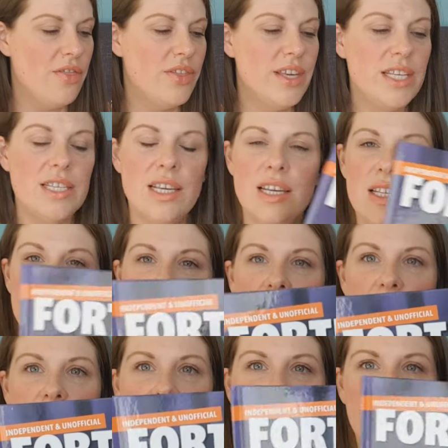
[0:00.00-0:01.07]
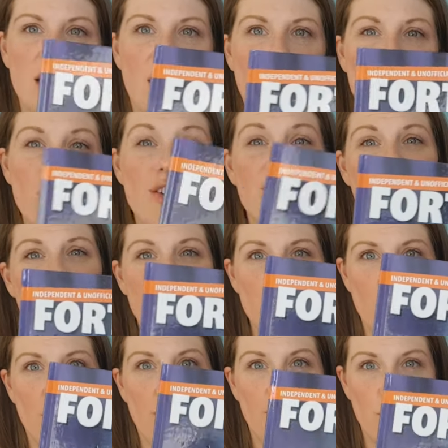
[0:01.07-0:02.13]
This is an
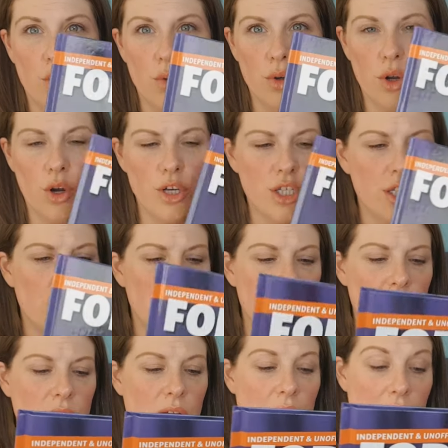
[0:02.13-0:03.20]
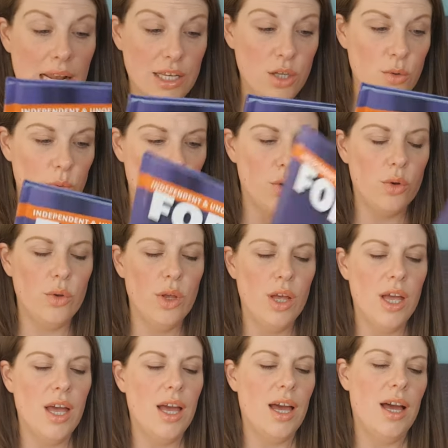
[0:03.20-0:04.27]
unofficial Fortnight annual.
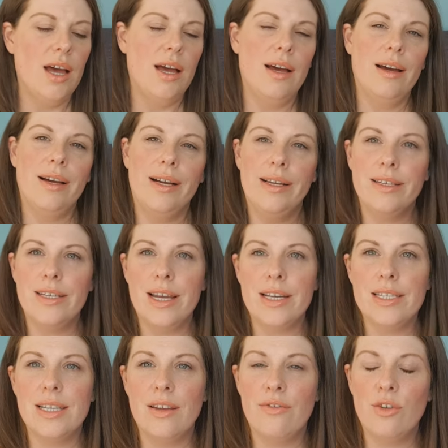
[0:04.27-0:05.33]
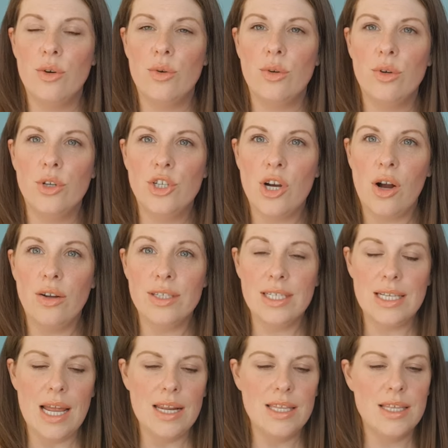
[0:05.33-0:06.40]
And yes, if your child
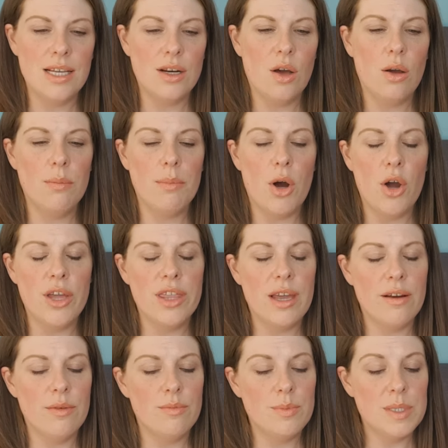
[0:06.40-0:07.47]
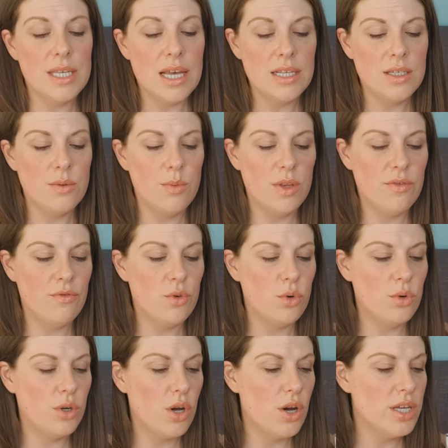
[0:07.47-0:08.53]
is anything like mine, they're obsessed with
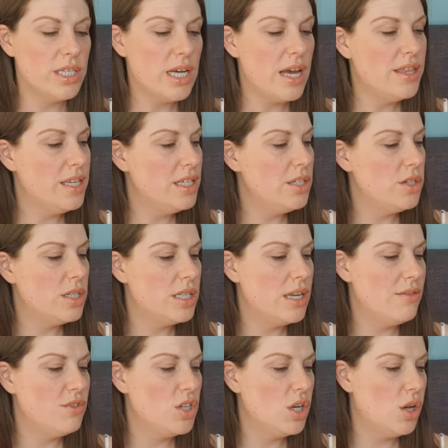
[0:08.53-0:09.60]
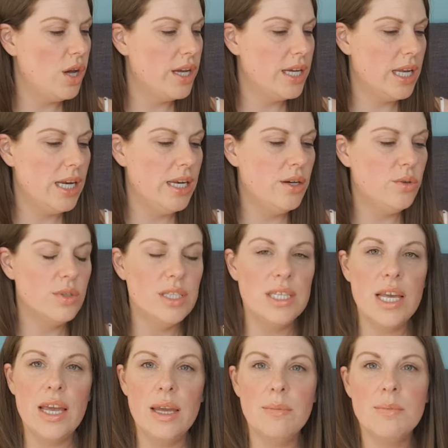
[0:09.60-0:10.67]
Fortnight. And this just gives you like little
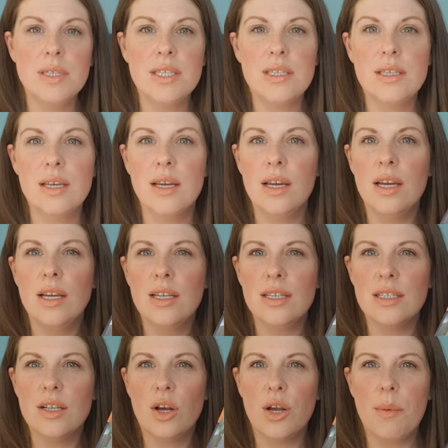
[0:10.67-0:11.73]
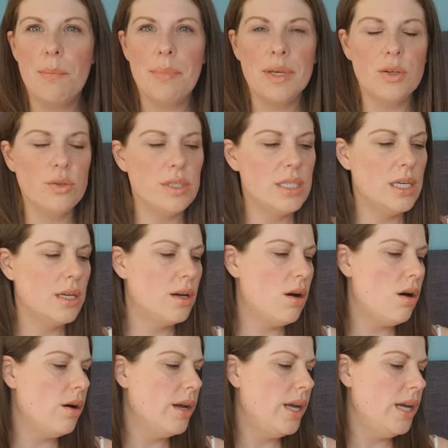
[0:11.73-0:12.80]
tips. It's like a building
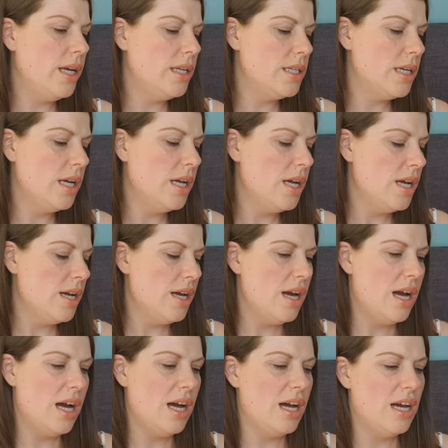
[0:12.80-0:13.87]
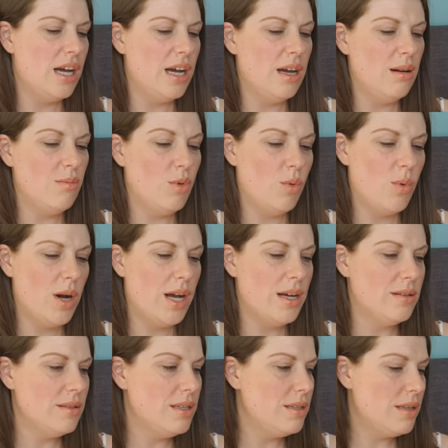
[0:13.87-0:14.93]
guide. What
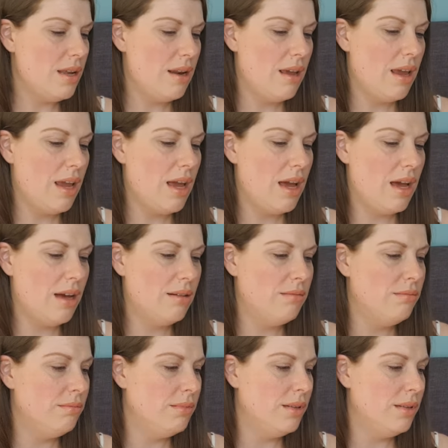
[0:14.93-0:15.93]
else is in here?